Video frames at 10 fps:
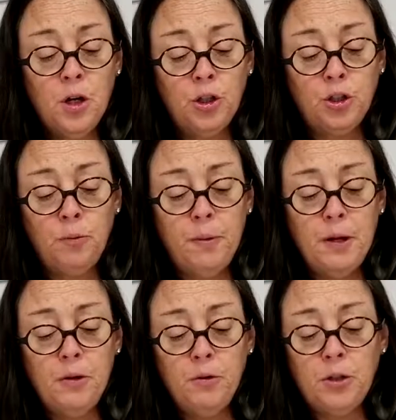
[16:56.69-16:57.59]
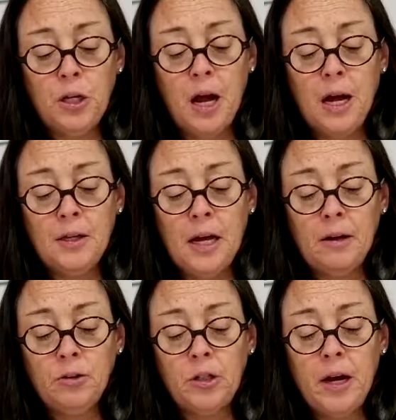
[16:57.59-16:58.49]
should be used on the
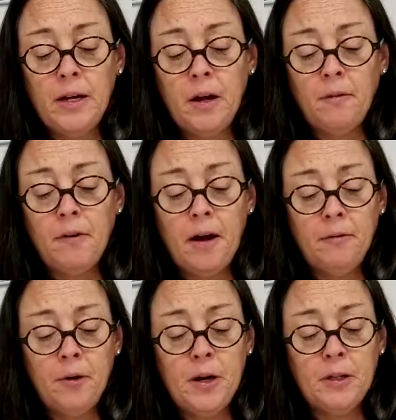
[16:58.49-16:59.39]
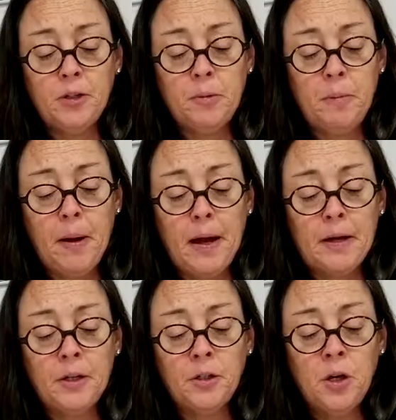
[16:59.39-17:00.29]
outside of every instrument
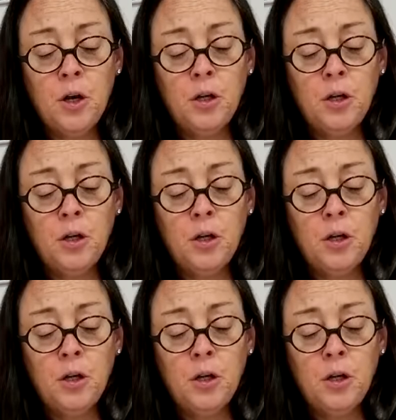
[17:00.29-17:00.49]
package